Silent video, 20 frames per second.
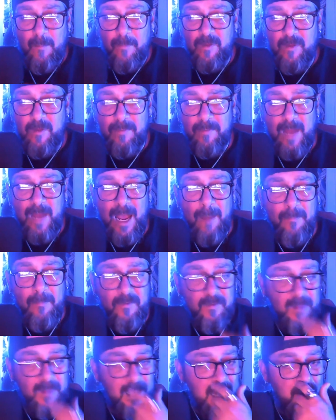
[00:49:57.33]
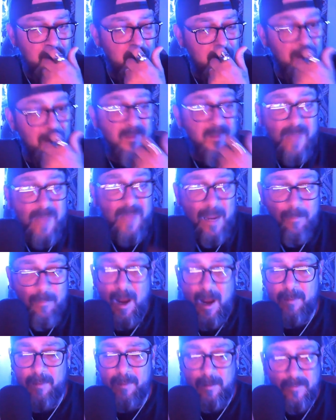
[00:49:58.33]
sometimes they come at me with the same
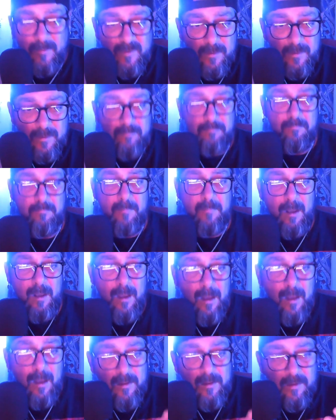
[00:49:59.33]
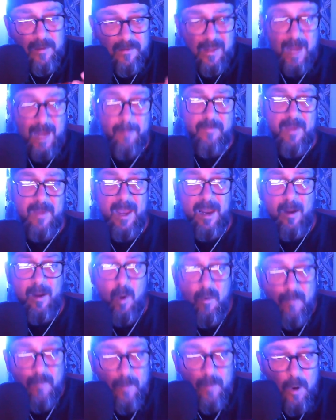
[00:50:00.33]
problems. It's the same thing
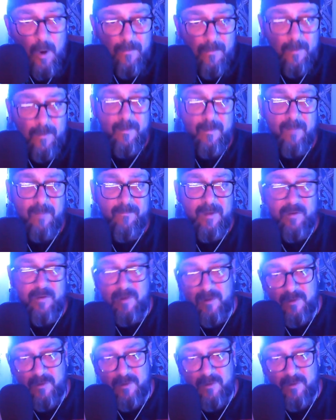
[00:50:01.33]
over and over, and it's a vicious